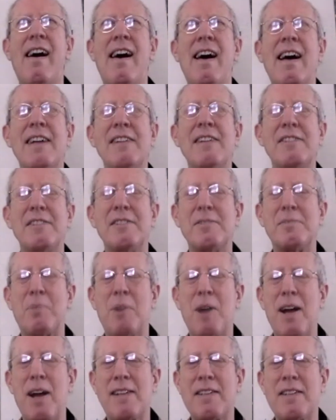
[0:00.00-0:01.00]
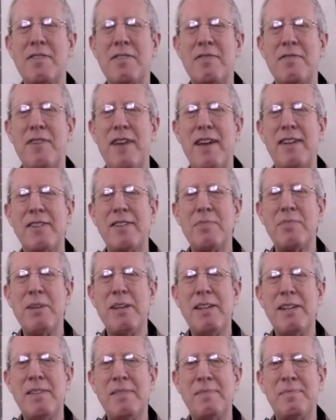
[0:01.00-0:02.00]
Has this practice failed
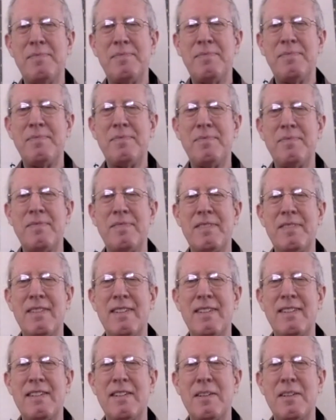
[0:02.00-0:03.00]
me? Did